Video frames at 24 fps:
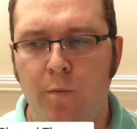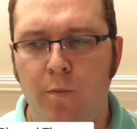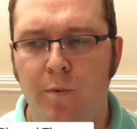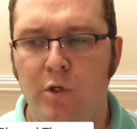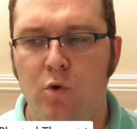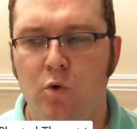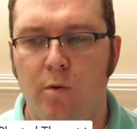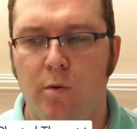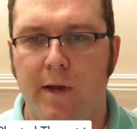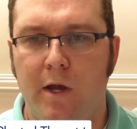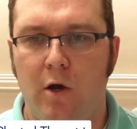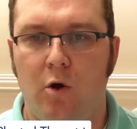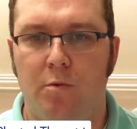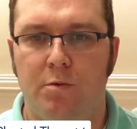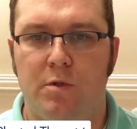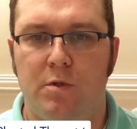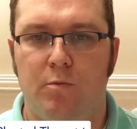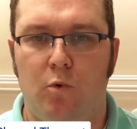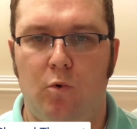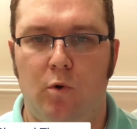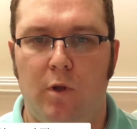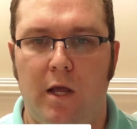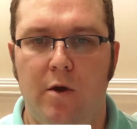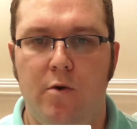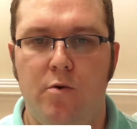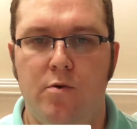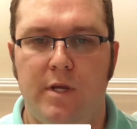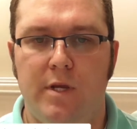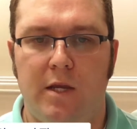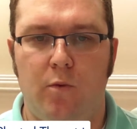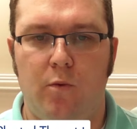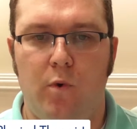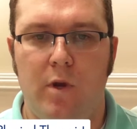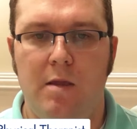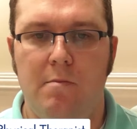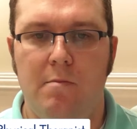when we talk about optimal
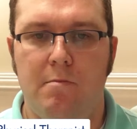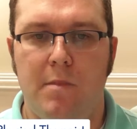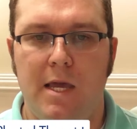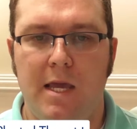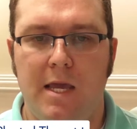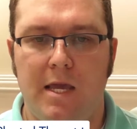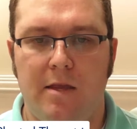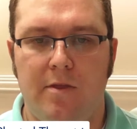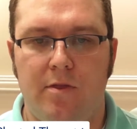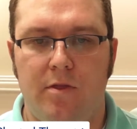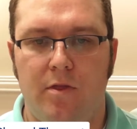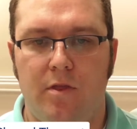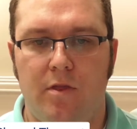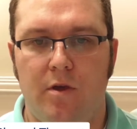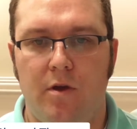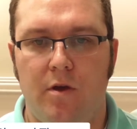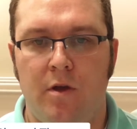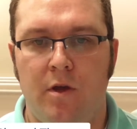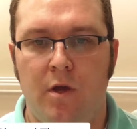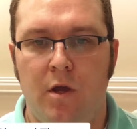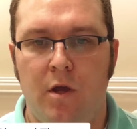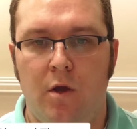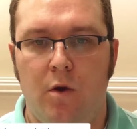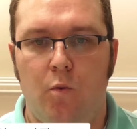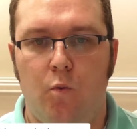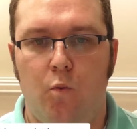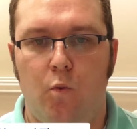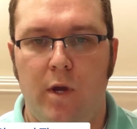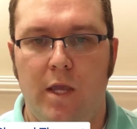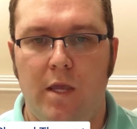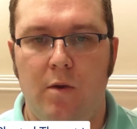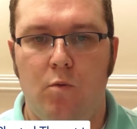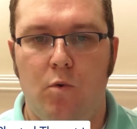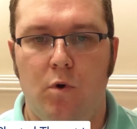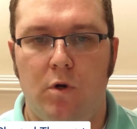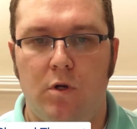loading, we mean that
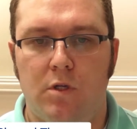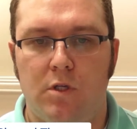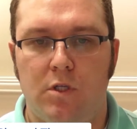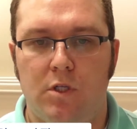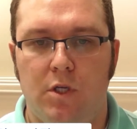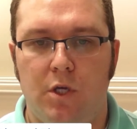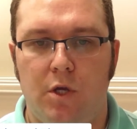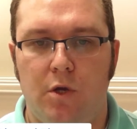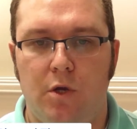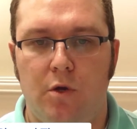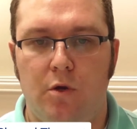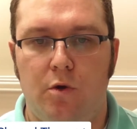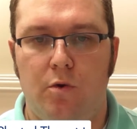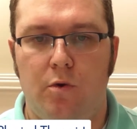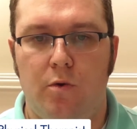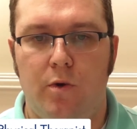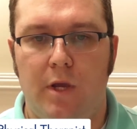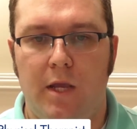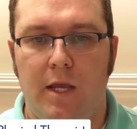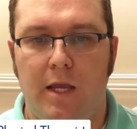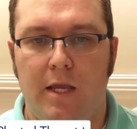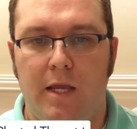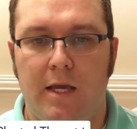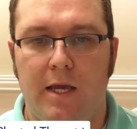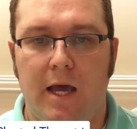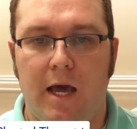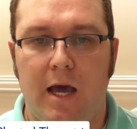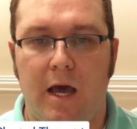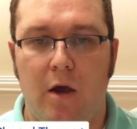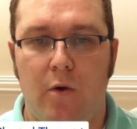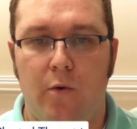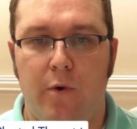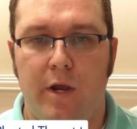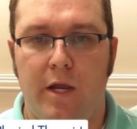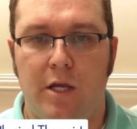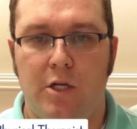we want to
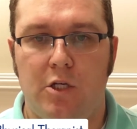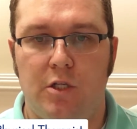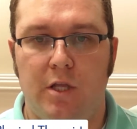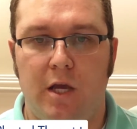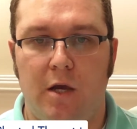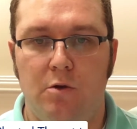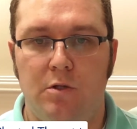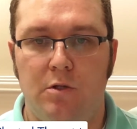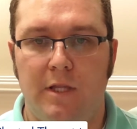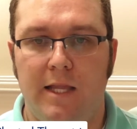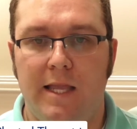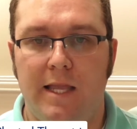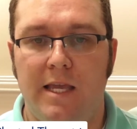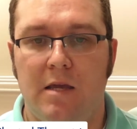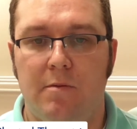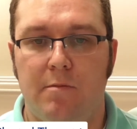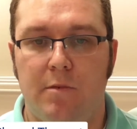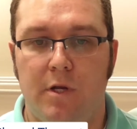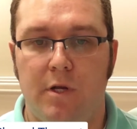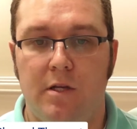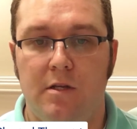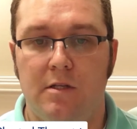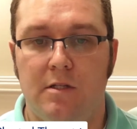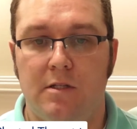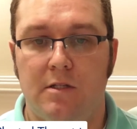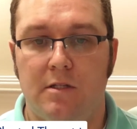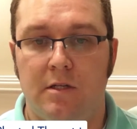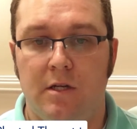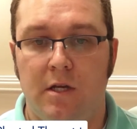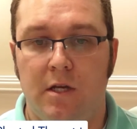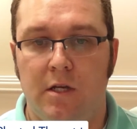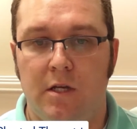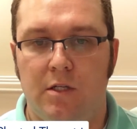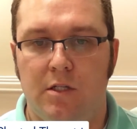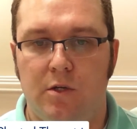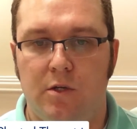encourage those
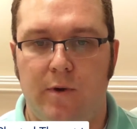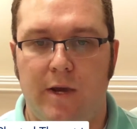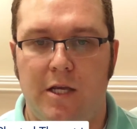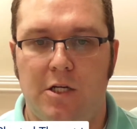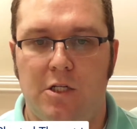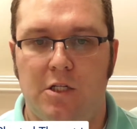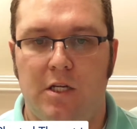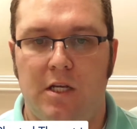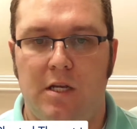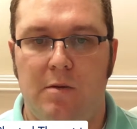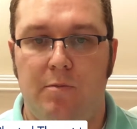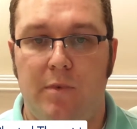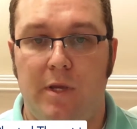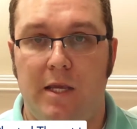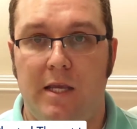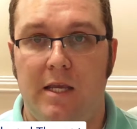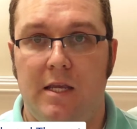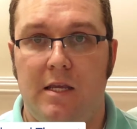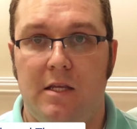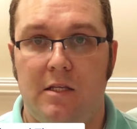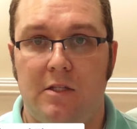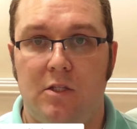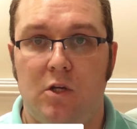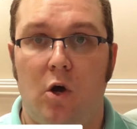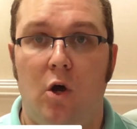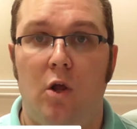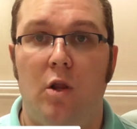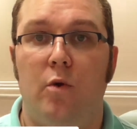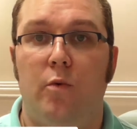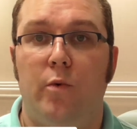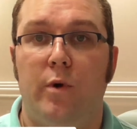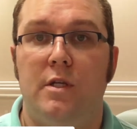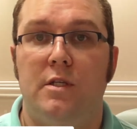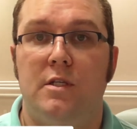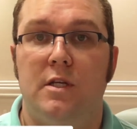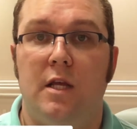ligaments to actually be
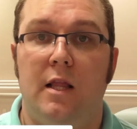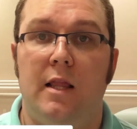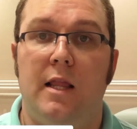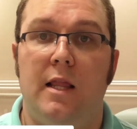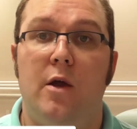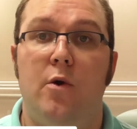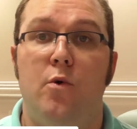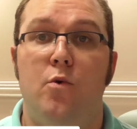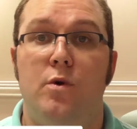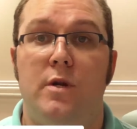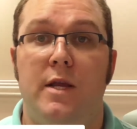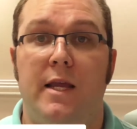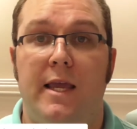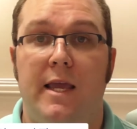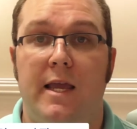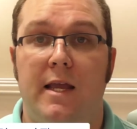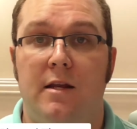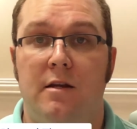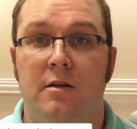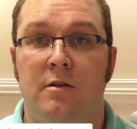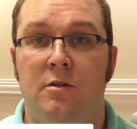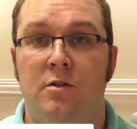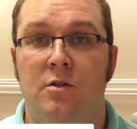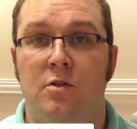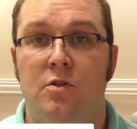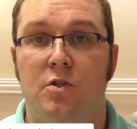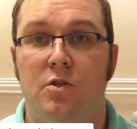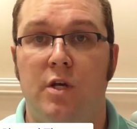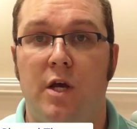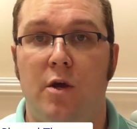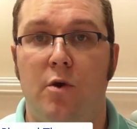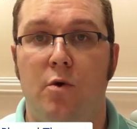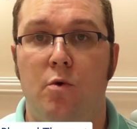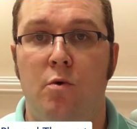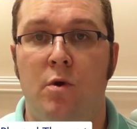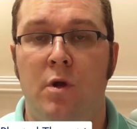tolerant to load again.
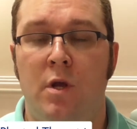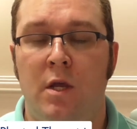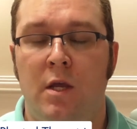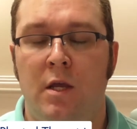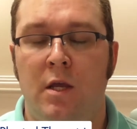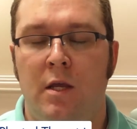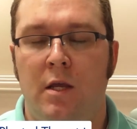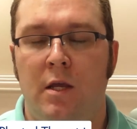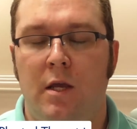So